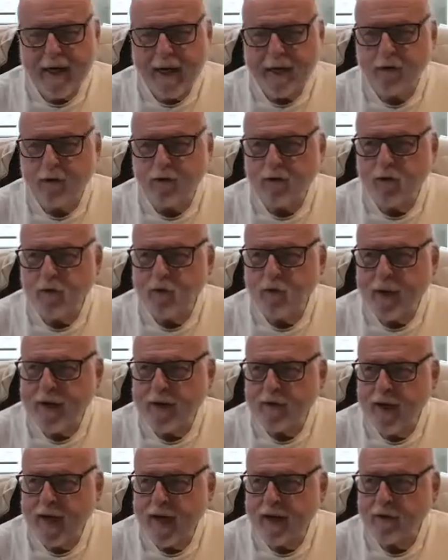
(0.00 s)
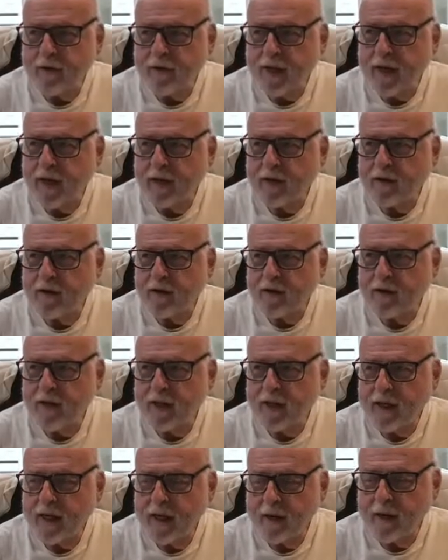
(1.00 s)
don't know if we have the healthcare,
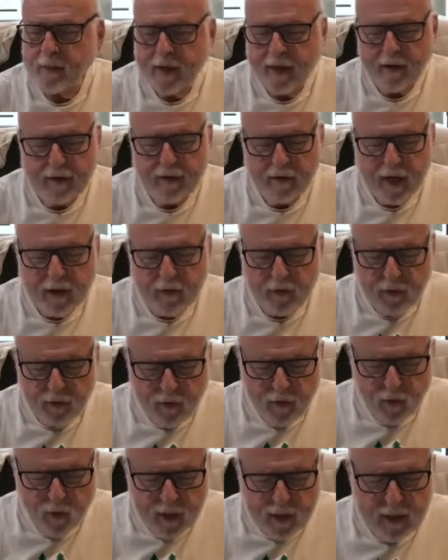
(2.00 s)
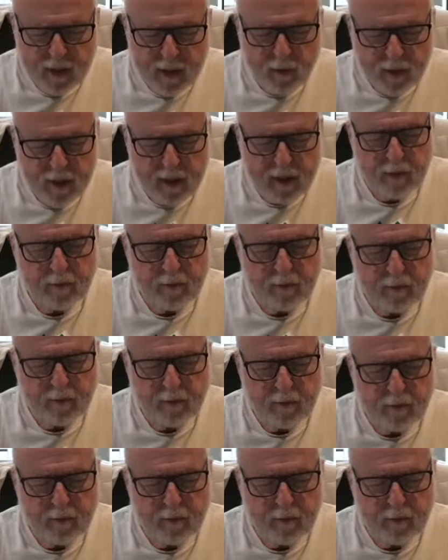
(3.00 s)
I really, really appreciate